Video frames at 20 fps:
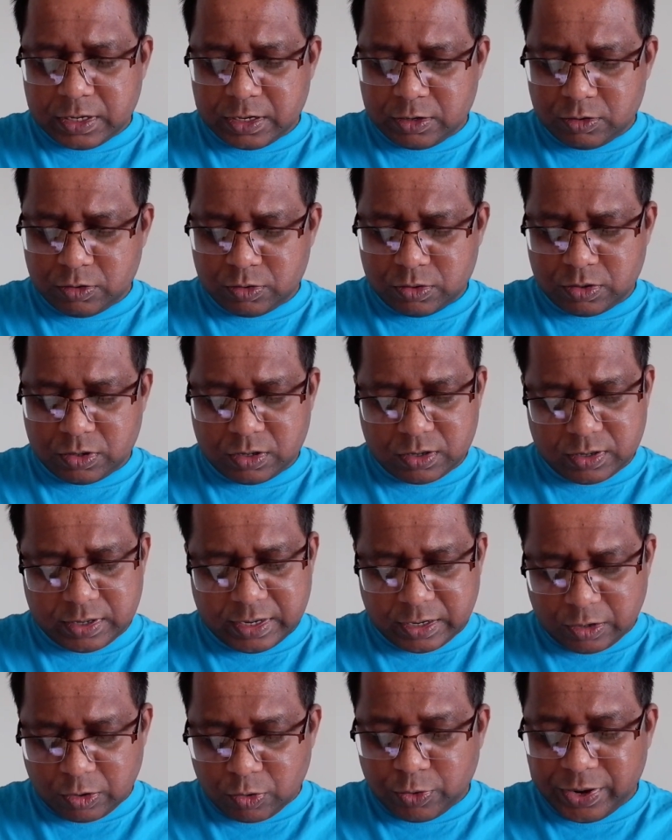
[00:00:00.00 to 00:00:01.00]

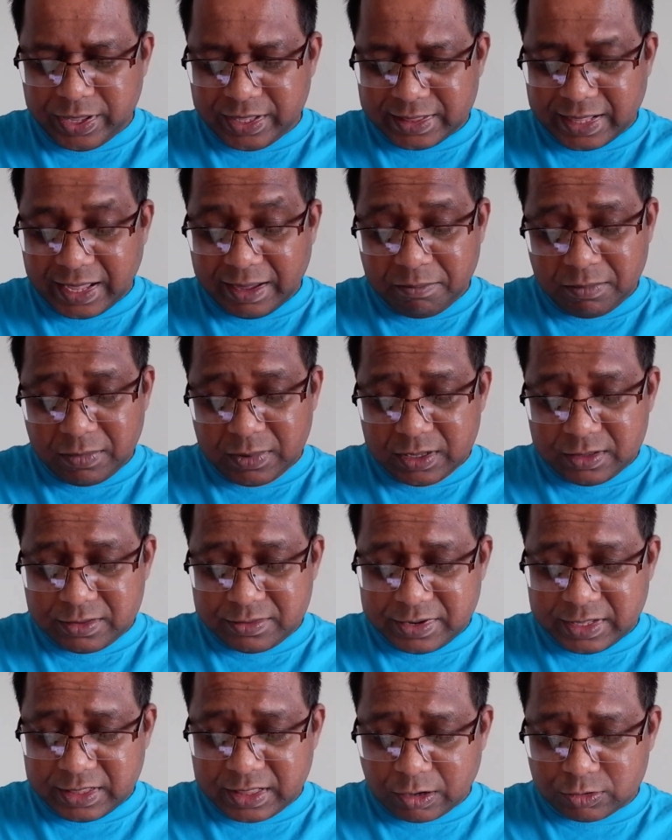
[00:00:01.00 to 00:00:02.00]
including them
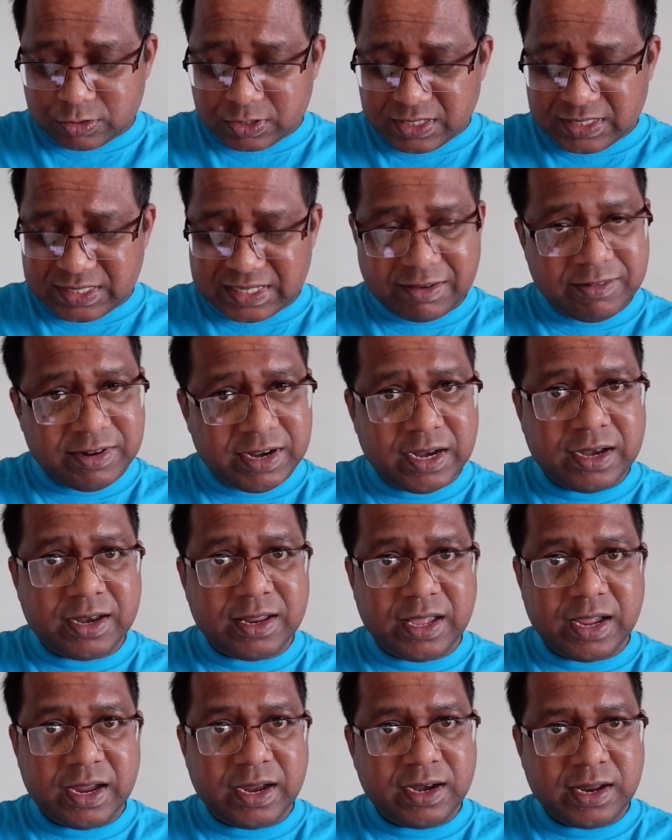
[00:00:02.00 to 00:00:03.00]

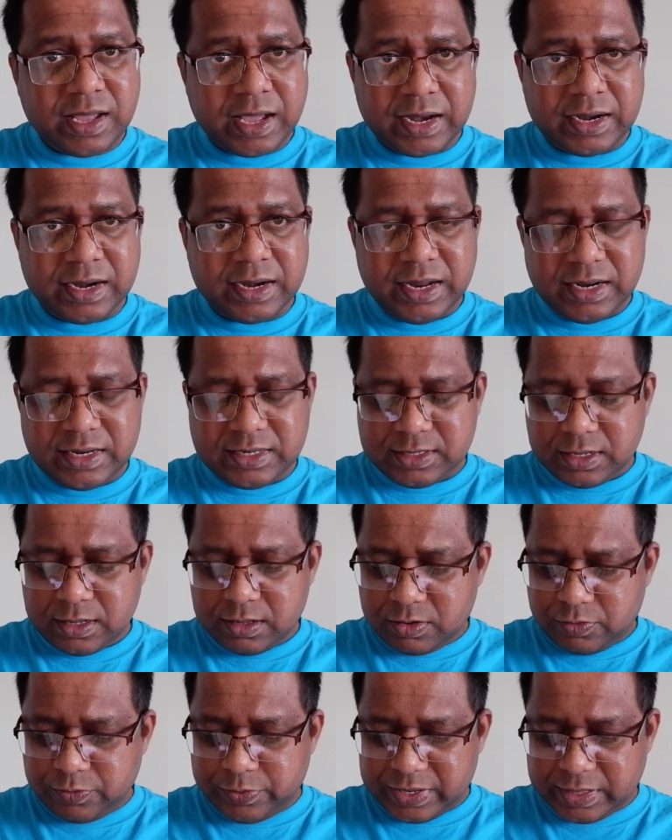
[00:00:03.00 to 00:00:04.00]
3788 candidates
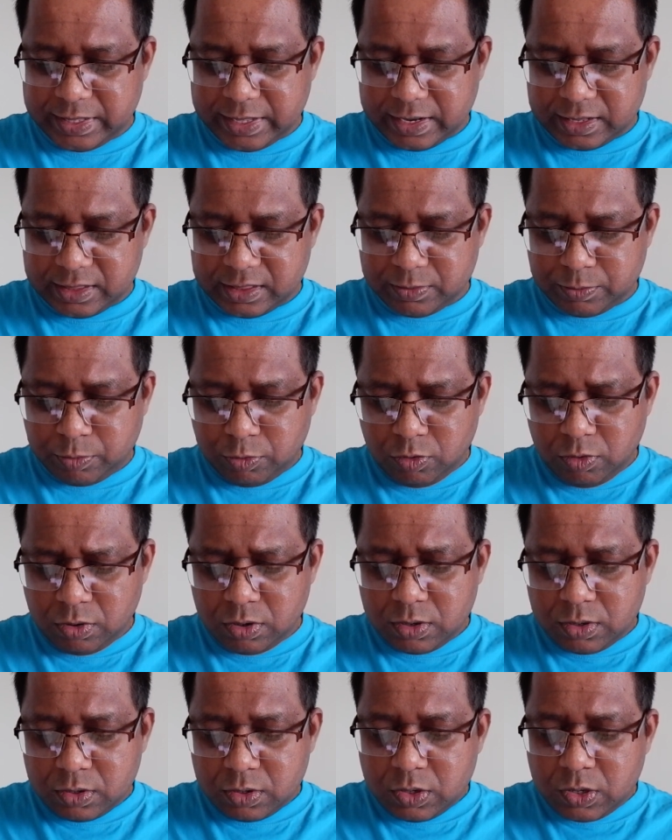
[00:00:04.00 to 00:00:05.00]
were there in the
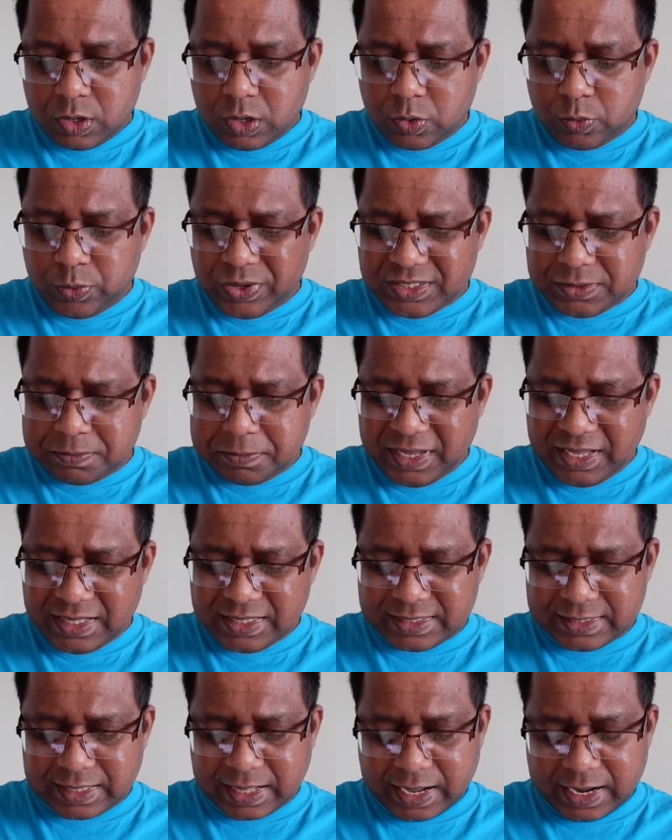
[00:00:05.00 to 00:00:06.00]
pool, which
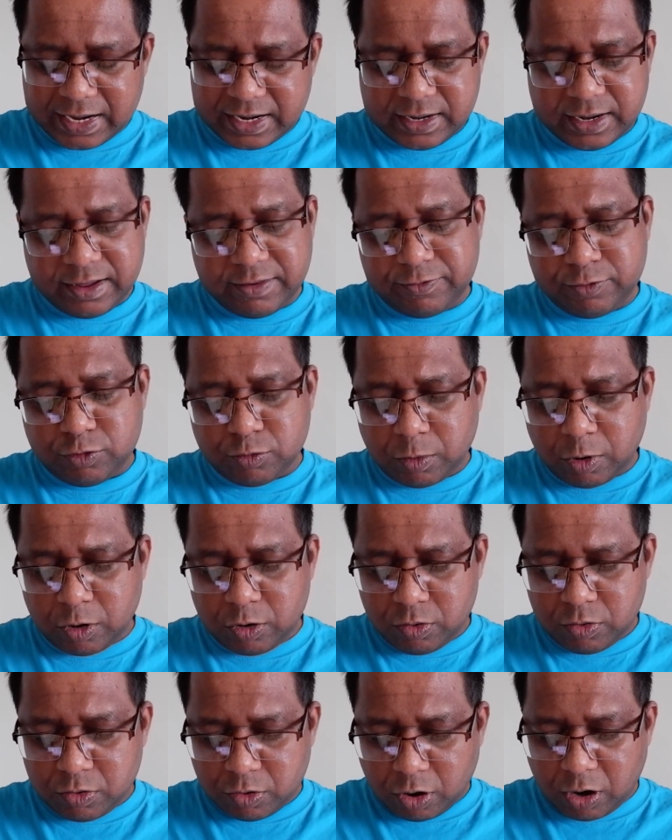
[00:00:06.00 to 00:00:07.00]
means that if
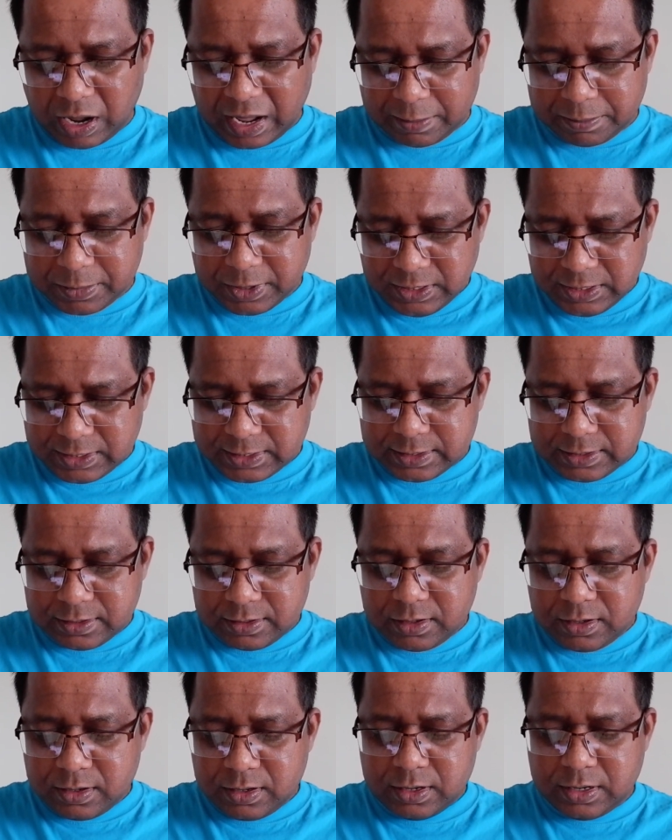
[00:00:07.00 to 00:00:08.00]
tomorrow draw happens,
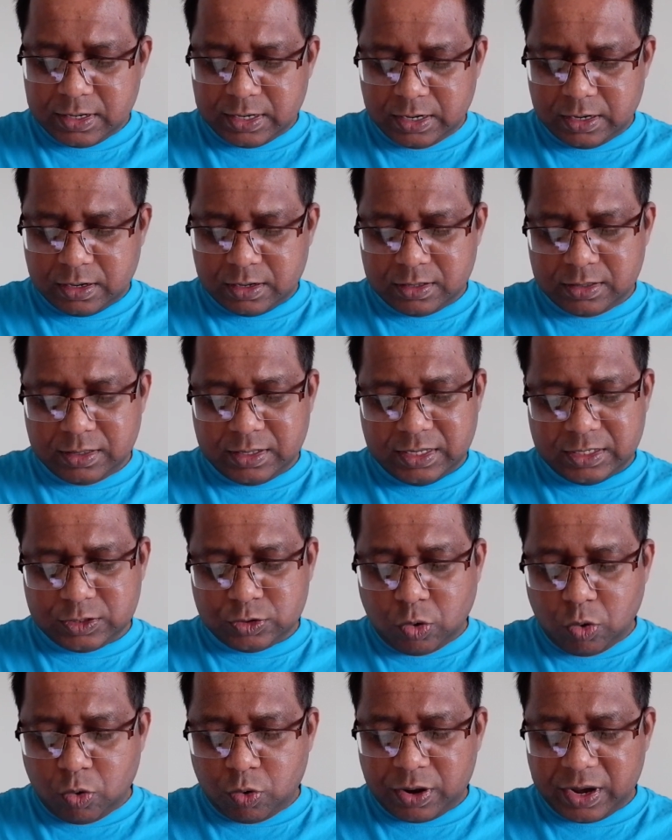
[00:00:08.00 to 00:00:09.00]
the
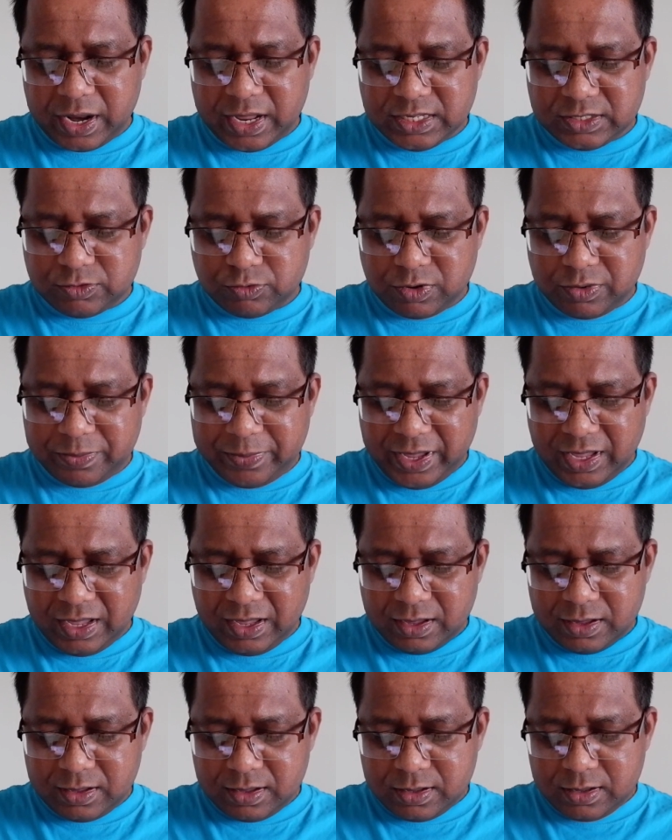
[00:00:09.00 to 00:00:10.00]
score range would
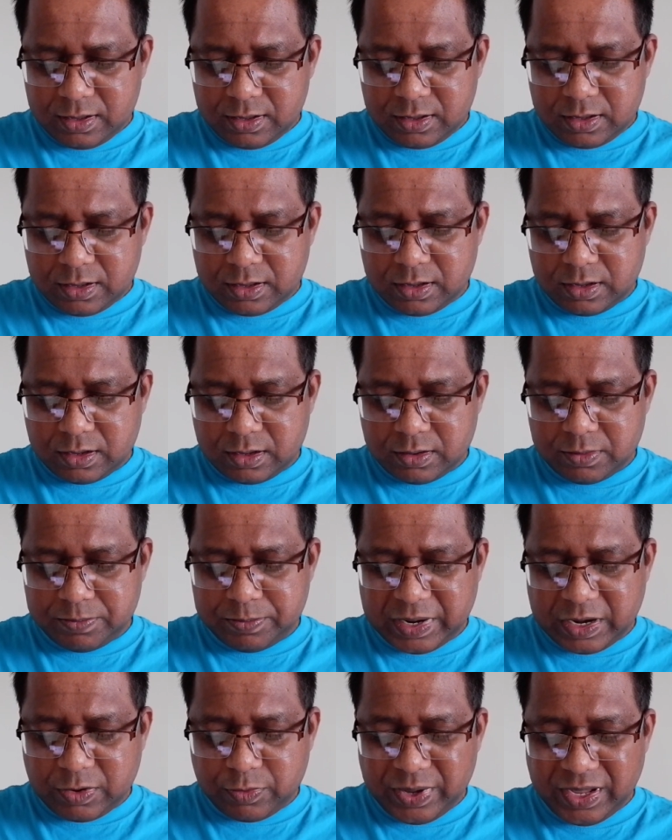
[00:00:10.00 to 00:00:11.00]
be
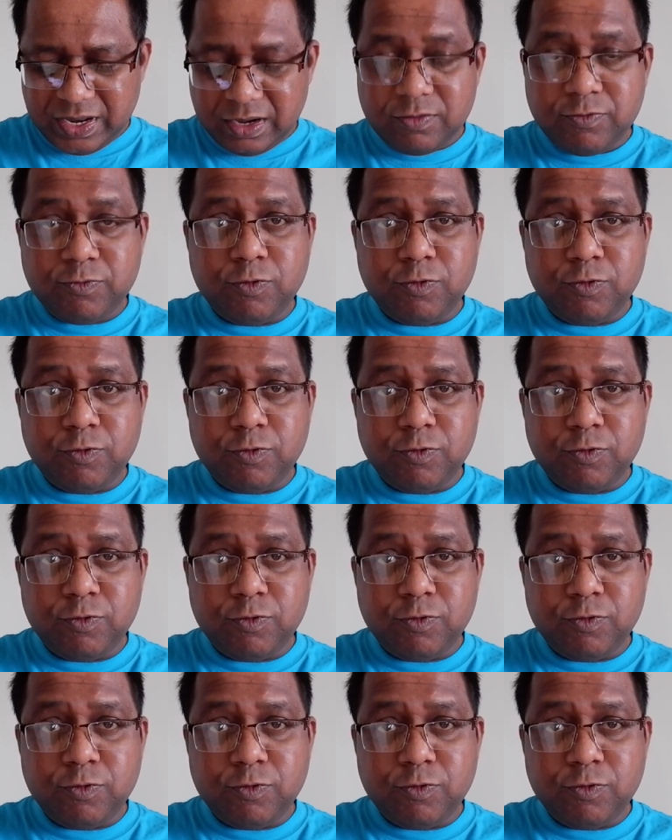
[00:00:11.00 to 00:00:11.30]
between